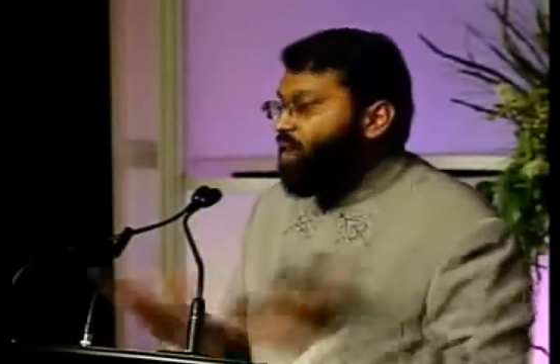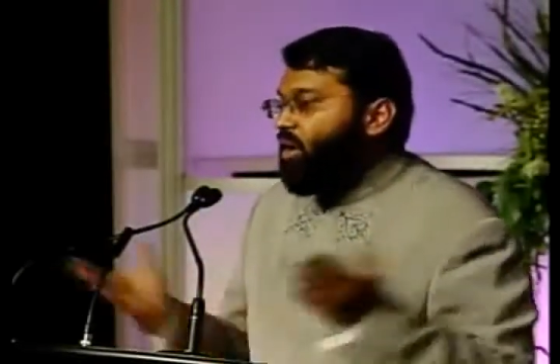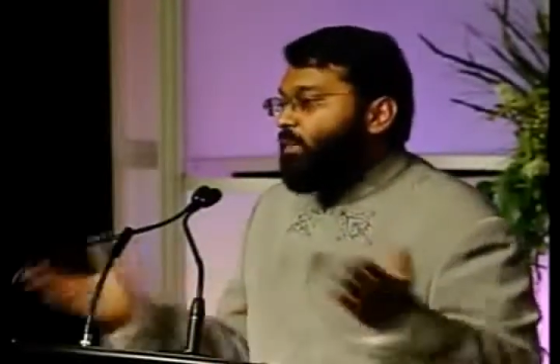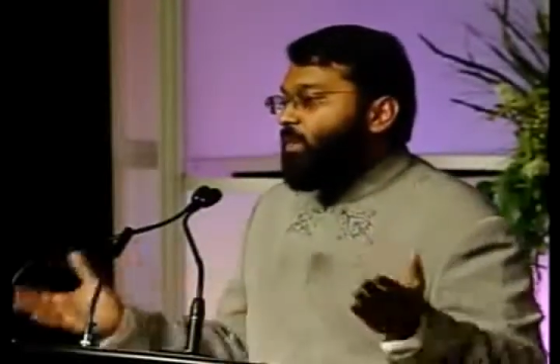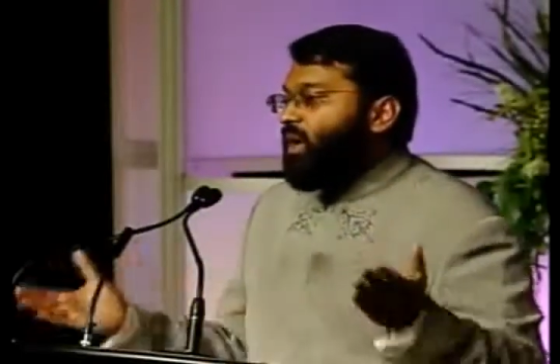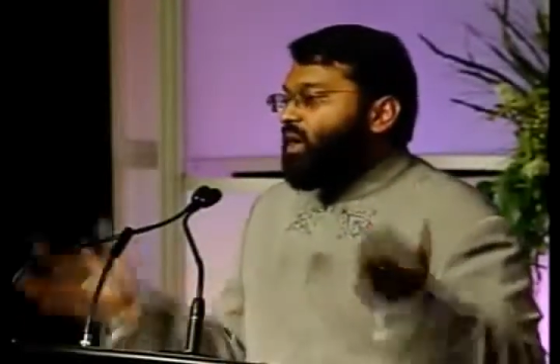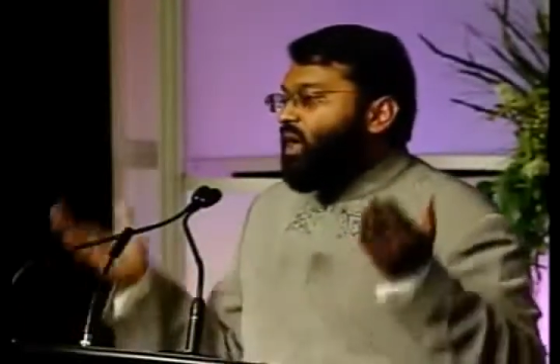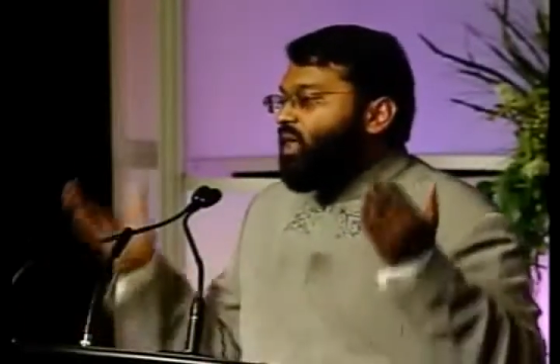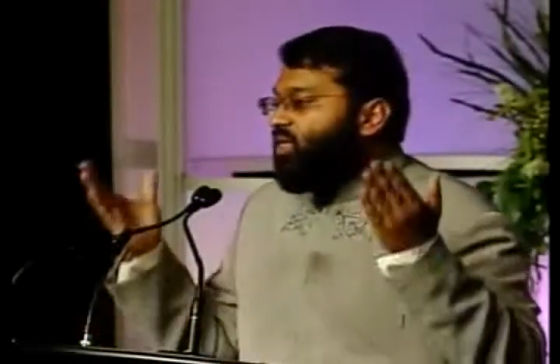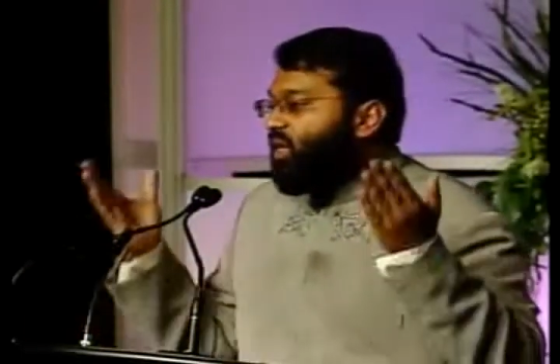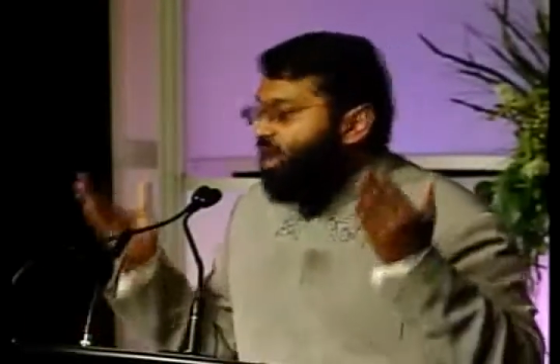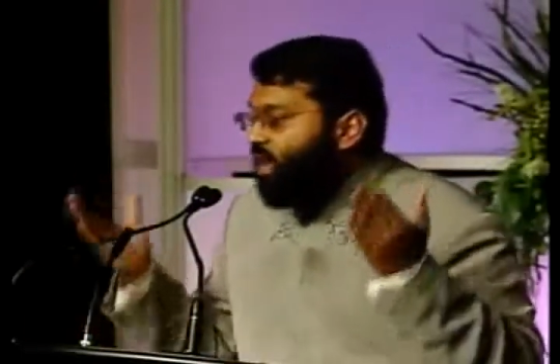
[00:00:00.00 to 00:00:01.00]

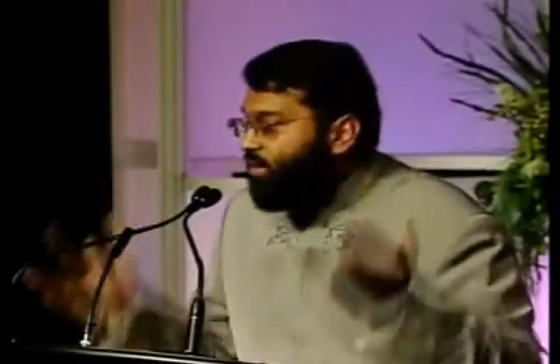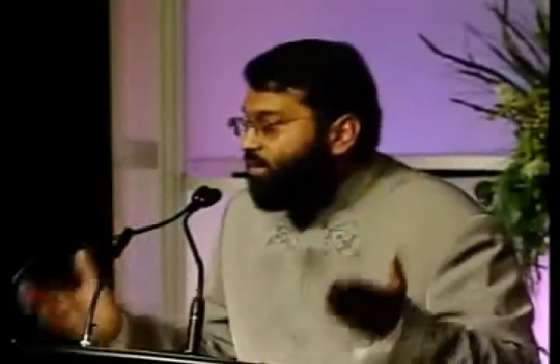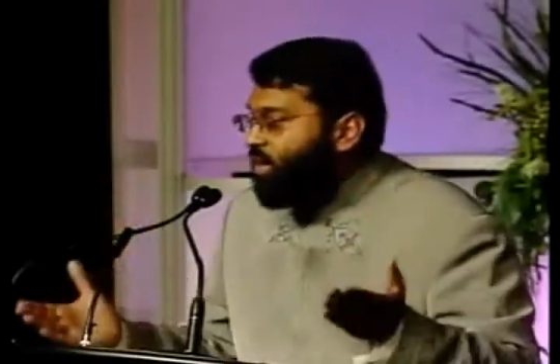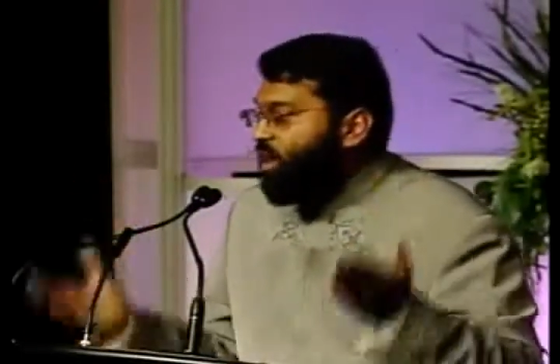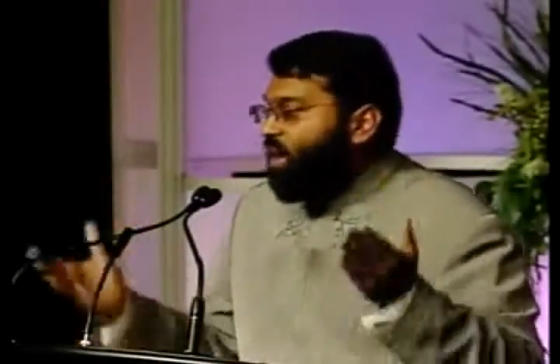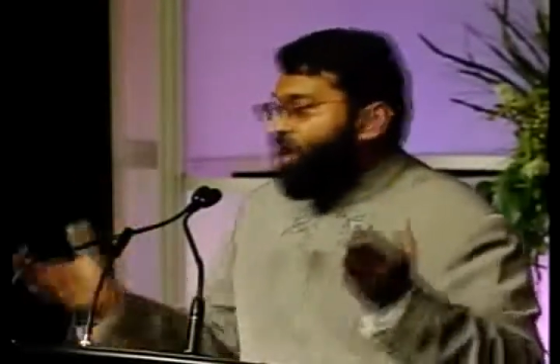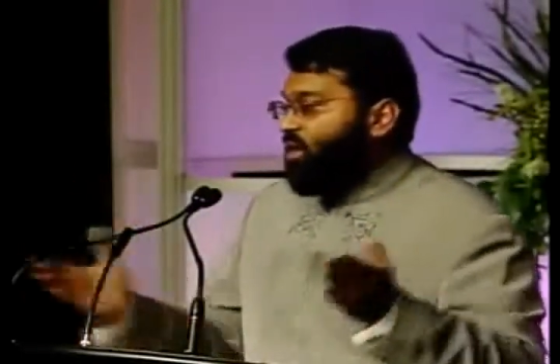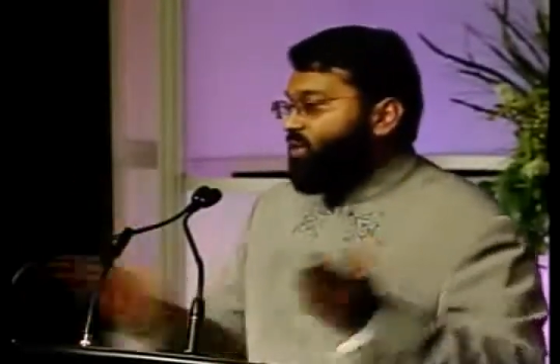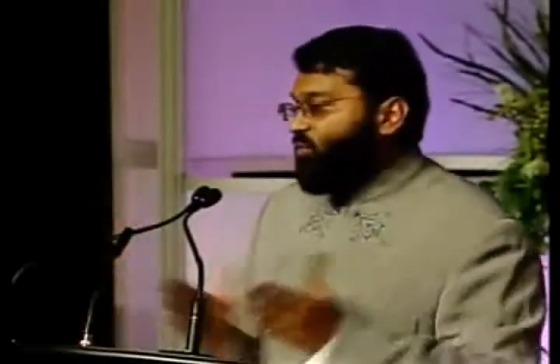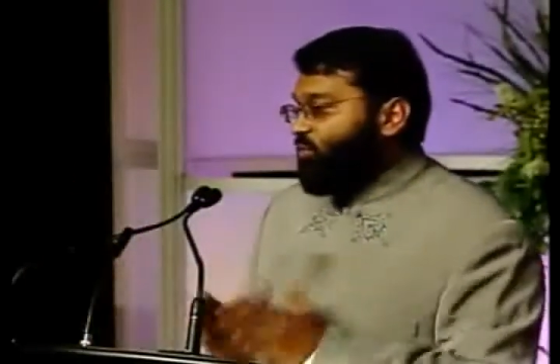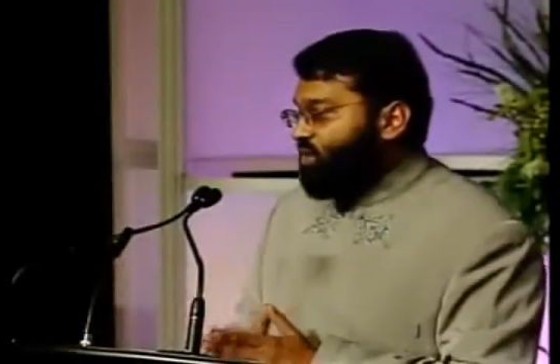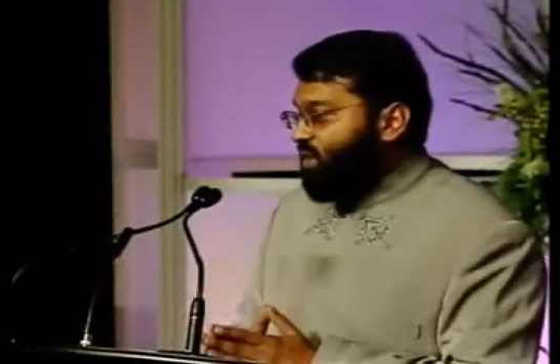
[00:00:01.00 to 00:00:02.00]
Rabbana zalamna
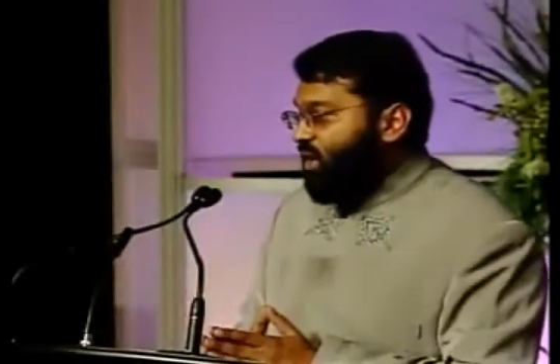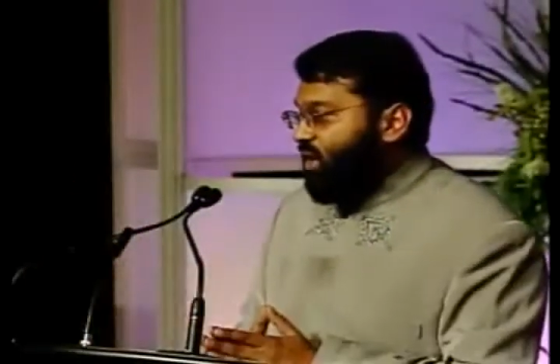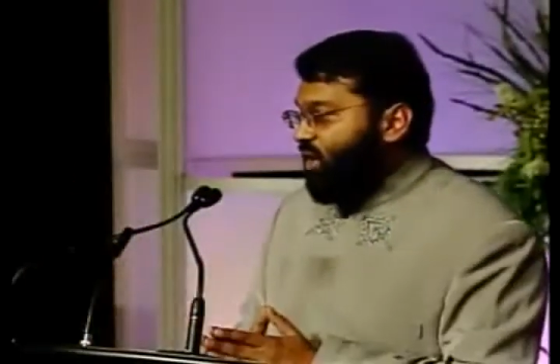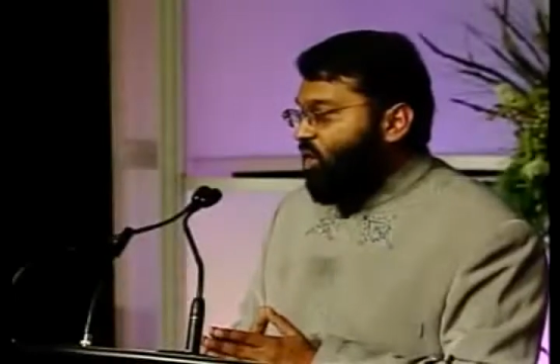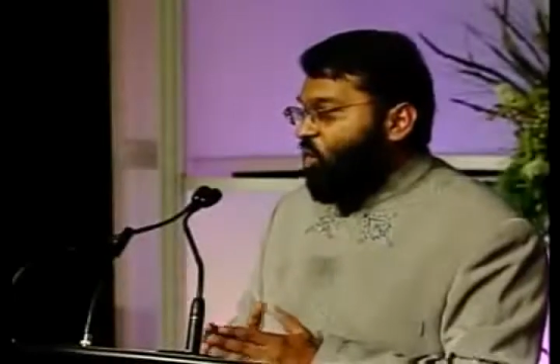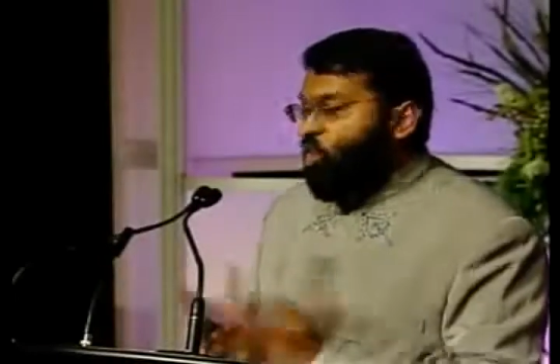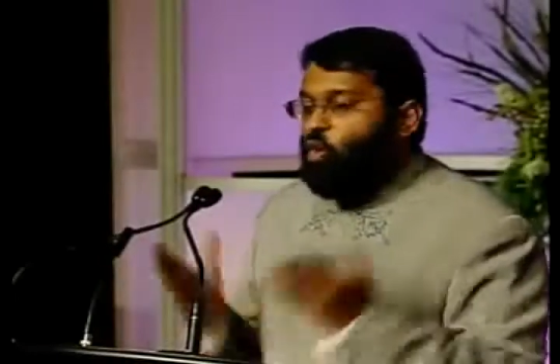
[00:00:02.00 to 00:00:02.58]
anfusana.